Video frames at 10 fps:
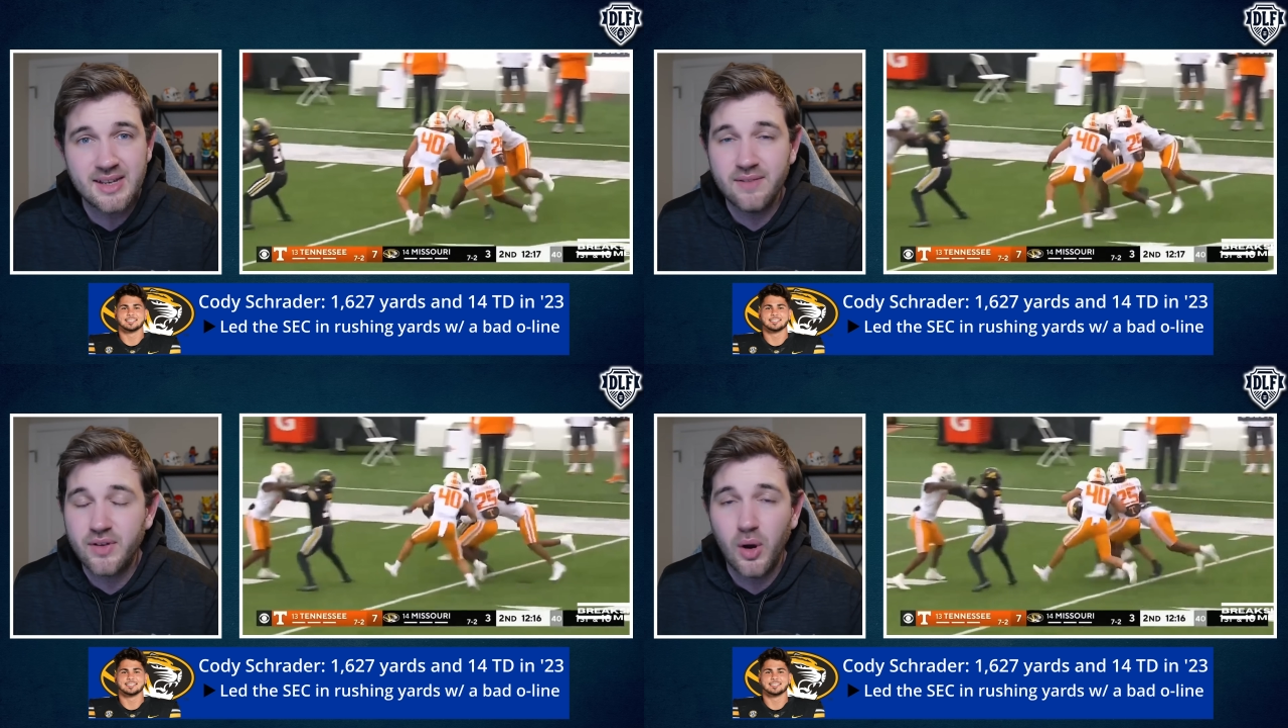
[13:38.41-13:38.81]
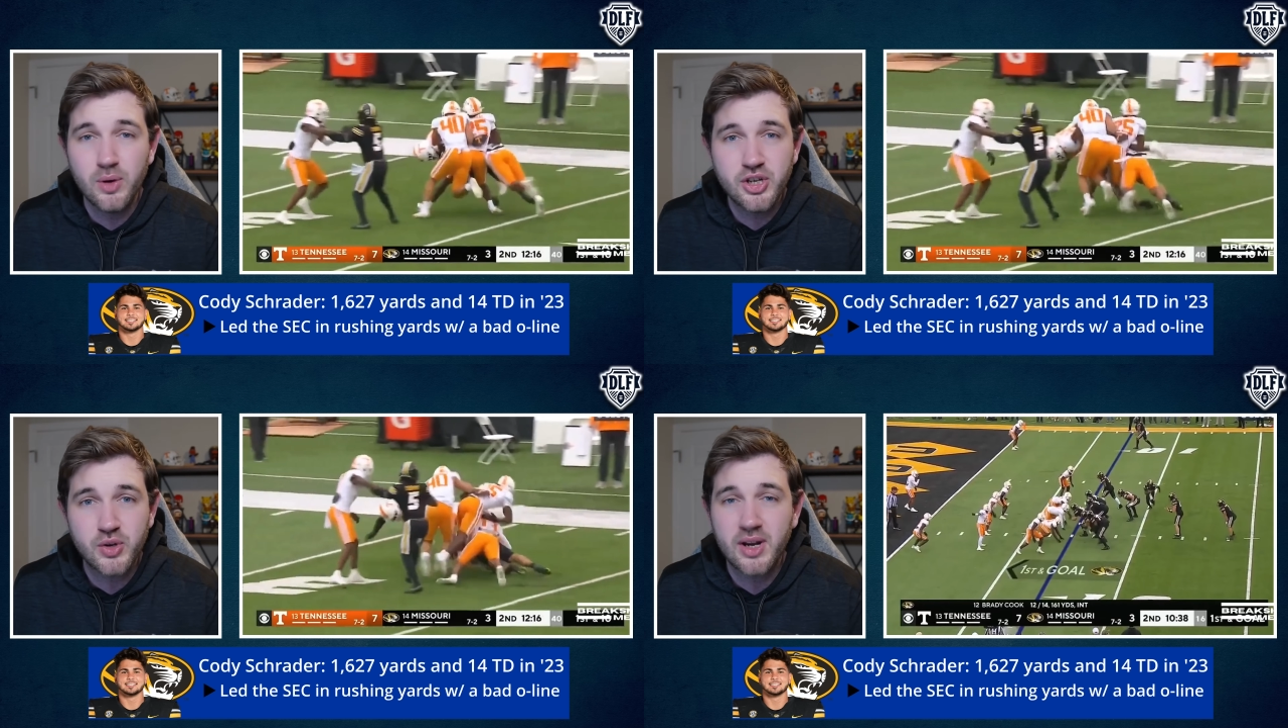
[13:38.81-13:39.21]
And if
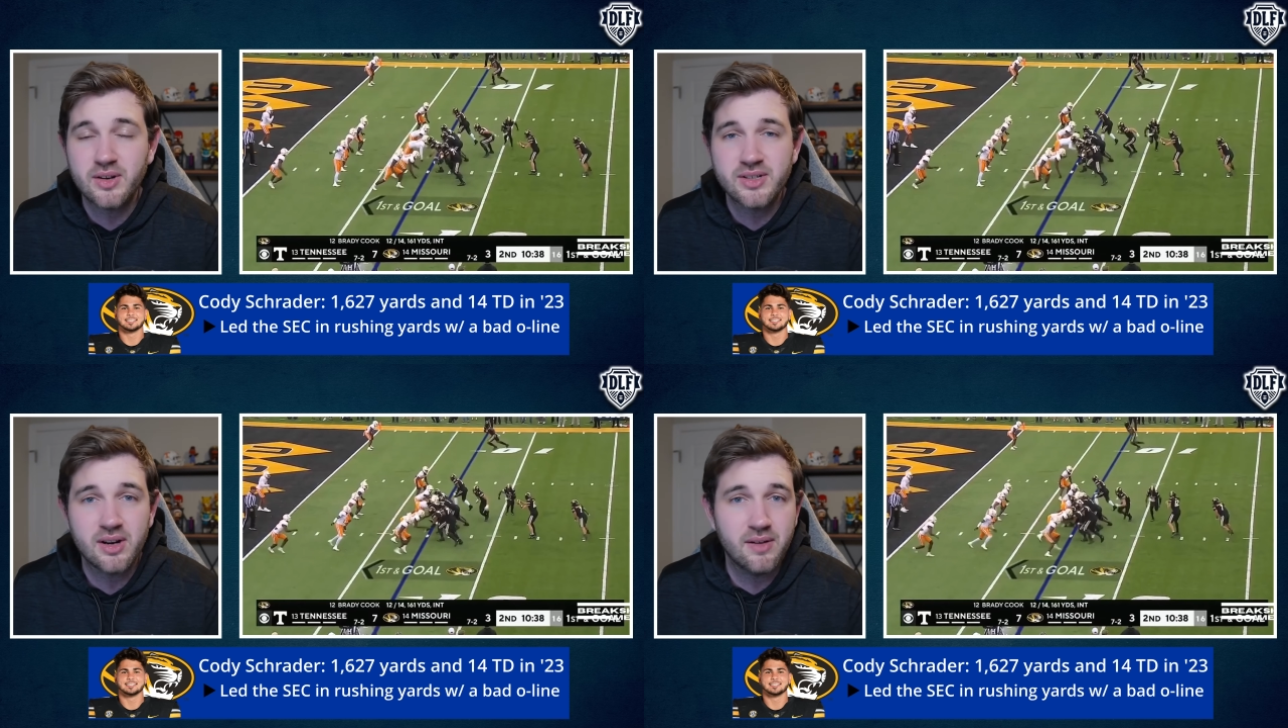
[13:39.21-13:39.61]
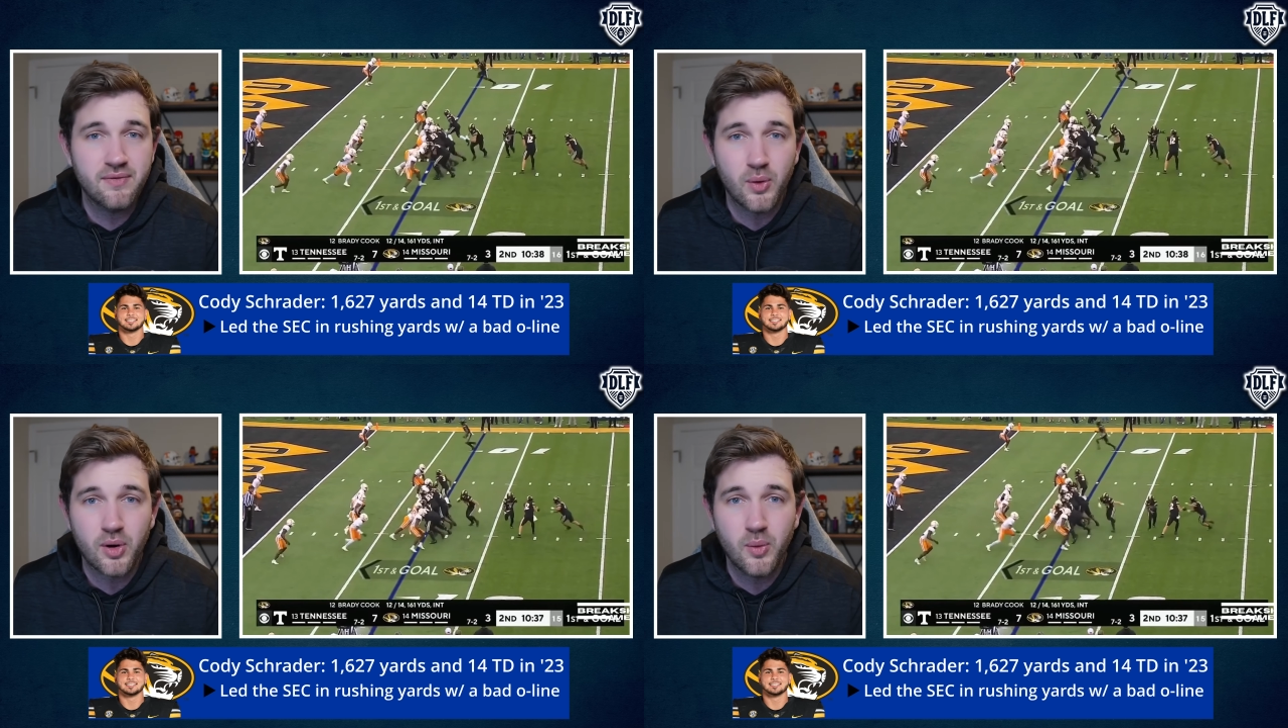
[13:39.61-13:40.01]
Cody Schrader's there at
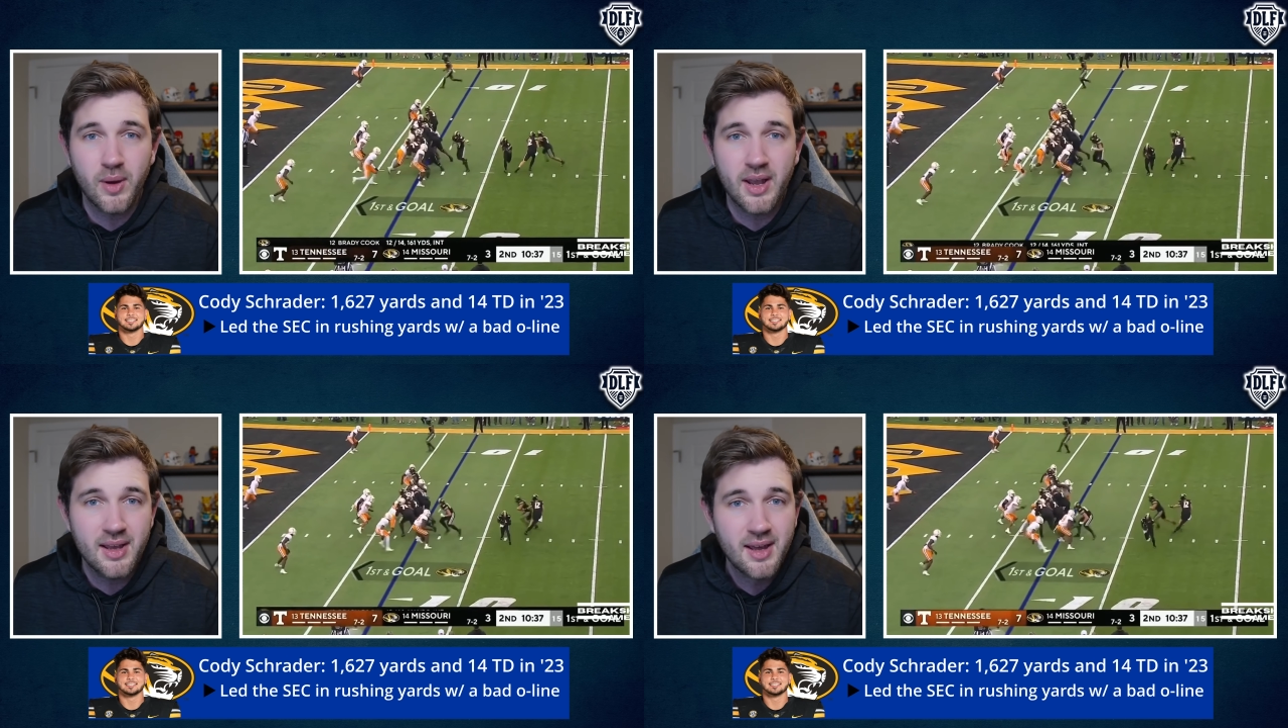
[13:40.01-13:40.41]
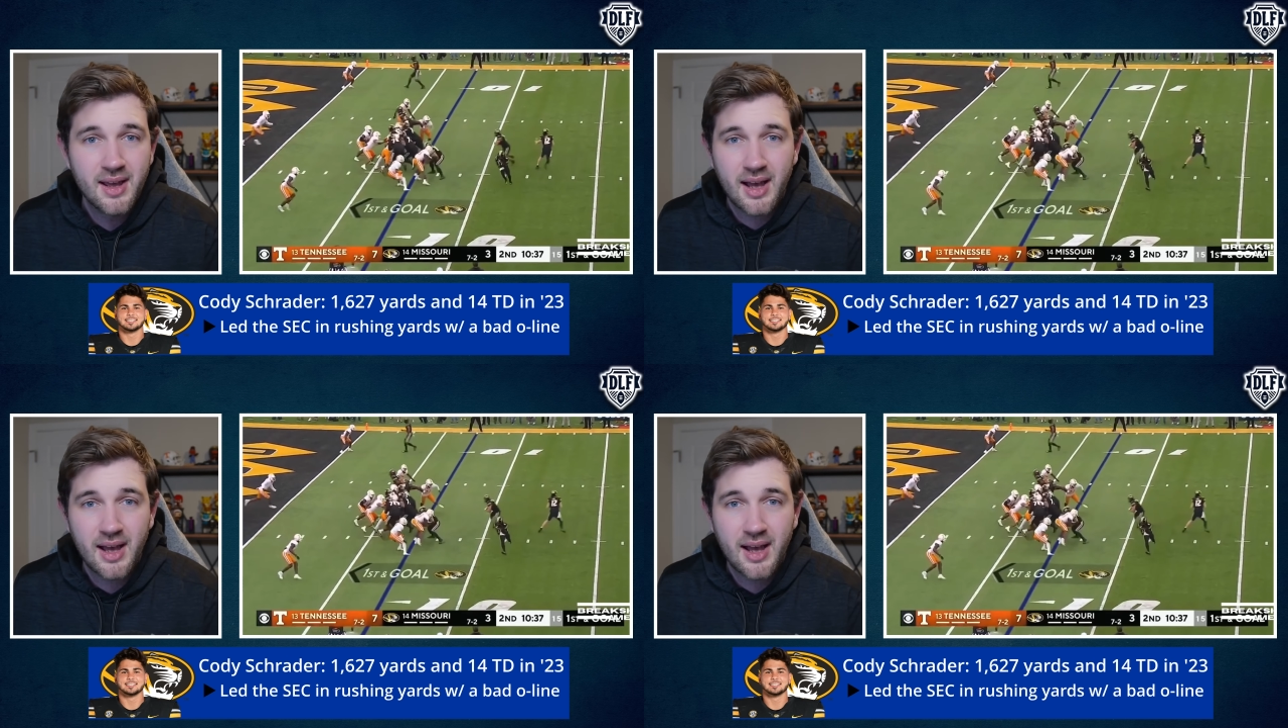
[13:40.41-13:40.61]
4.08,